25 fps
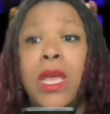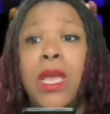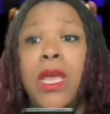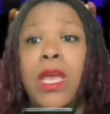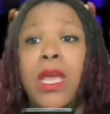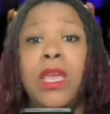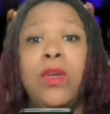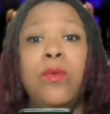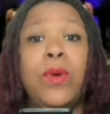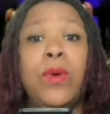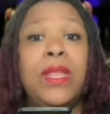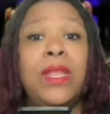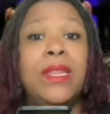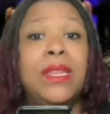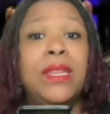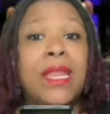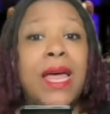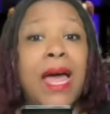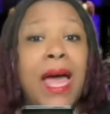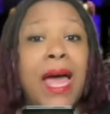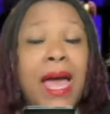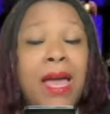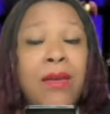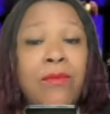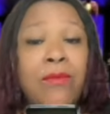He went
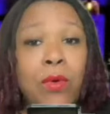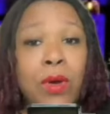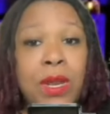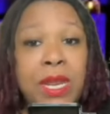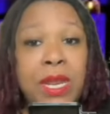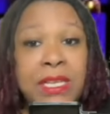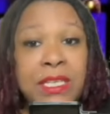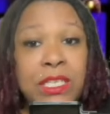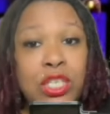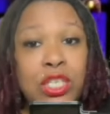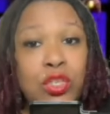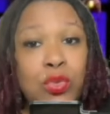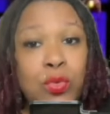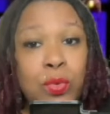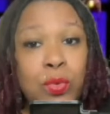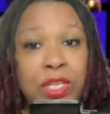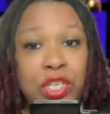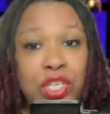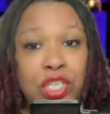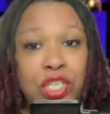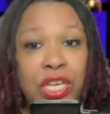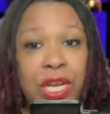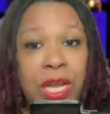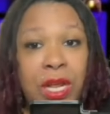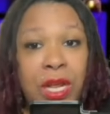live on his
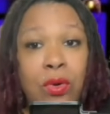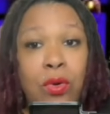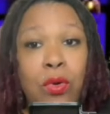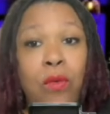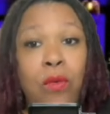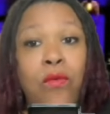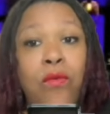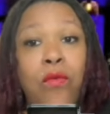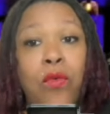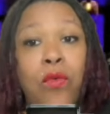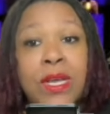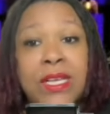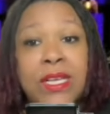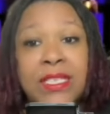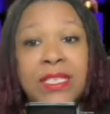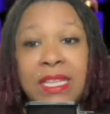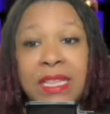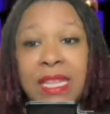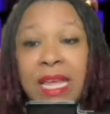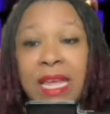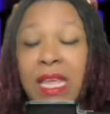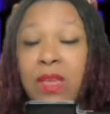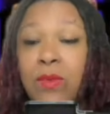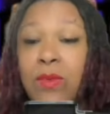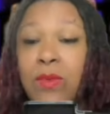Twitch channel, voicing
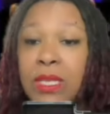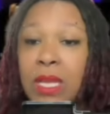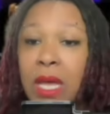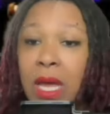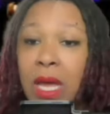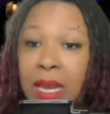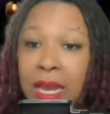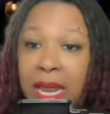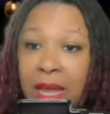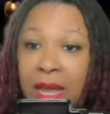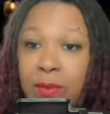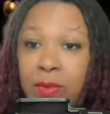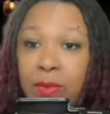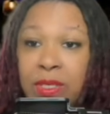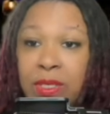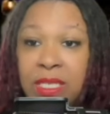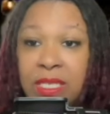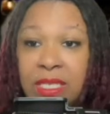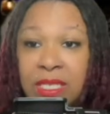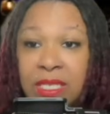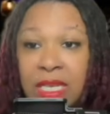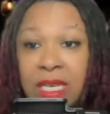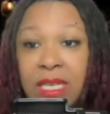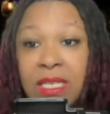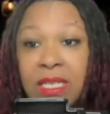that he was unable to
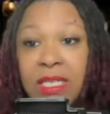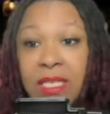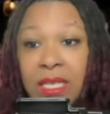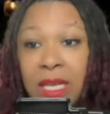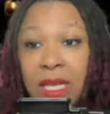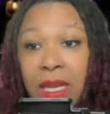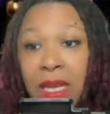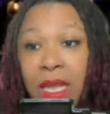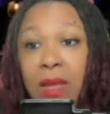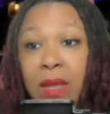see his son,